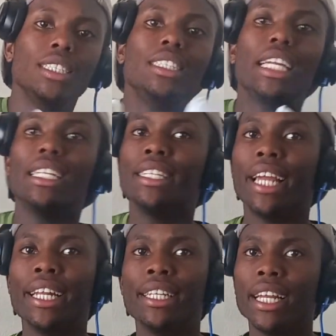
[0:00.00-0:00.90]
They in
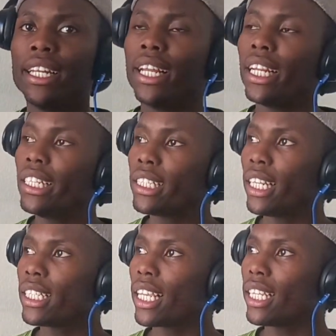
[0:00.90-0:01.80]
English,
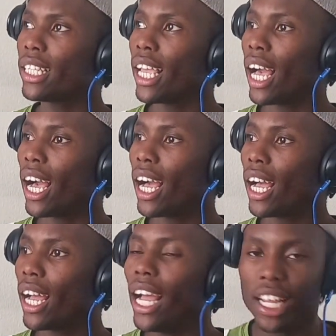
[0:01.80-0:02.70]
they say they are
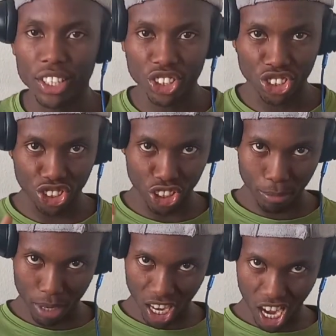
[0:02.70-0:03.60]

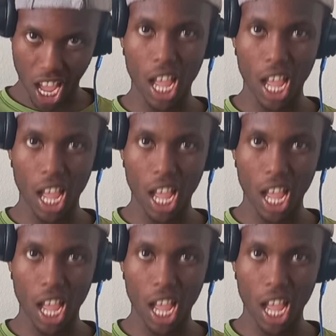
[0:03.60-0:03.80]
similar.